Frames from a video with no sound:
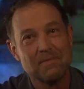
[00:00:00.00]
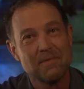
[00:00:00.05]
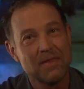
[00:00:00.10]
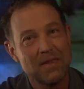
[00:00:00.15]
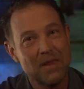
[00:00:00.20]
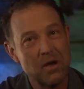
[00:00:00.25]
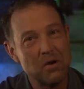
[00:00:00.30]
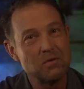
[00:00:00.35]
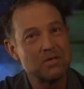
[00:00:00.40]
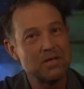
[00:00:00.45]

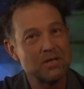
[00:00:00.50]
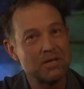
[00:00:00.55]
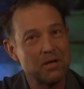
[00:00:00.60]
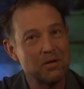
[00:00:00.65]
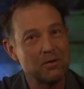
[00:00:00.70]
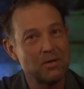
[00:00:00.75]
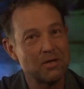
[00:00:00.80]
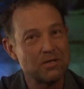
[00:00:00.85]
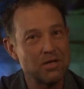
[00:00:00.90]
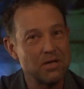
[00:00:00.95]
those that
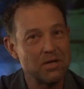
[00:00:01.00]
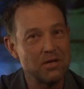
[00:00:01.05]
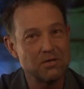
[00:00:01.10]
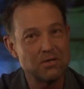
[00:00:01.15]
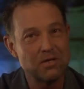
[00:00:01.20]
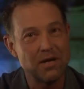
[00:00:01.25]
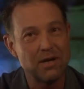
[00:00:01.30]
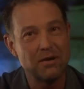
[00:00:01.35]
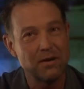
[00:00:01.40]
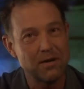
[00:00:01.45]
told us to
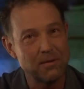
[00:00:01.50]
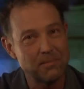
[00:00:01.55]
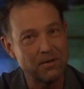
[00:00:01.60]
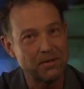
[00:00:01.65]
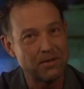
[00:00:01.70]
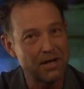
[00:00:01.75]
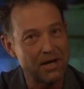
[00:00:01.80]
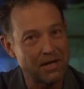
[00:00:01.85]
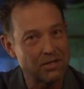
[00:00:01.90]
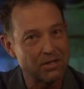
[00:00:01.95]
use hearing
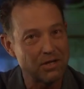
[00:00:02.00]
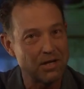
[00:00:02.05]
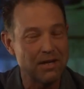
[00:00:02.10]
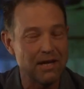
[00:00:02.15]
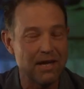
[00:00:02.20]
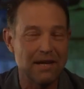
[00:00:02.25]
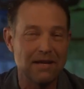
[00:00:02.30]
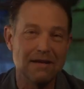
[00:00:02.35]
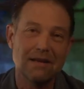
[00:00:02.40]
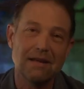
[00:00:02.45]
protection,
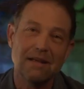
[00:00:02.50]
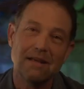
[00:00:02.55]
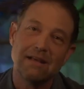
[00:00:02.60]
and